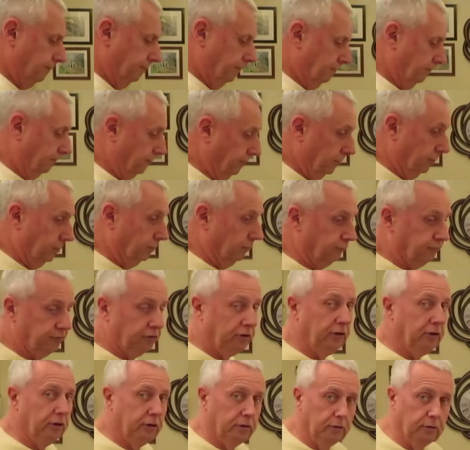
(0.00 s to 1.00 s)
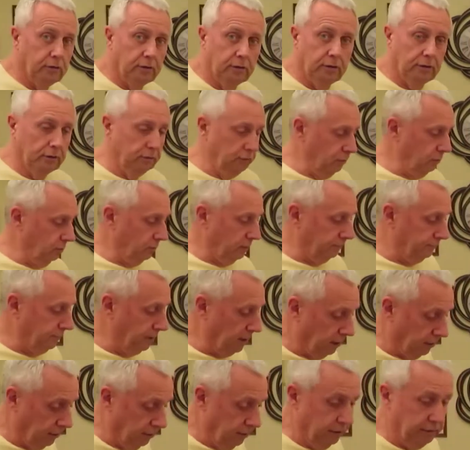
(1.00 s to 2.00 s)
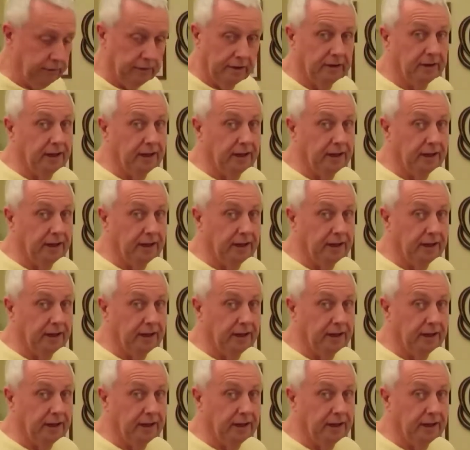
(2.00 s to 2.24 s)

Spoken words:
For those of you who have not heard of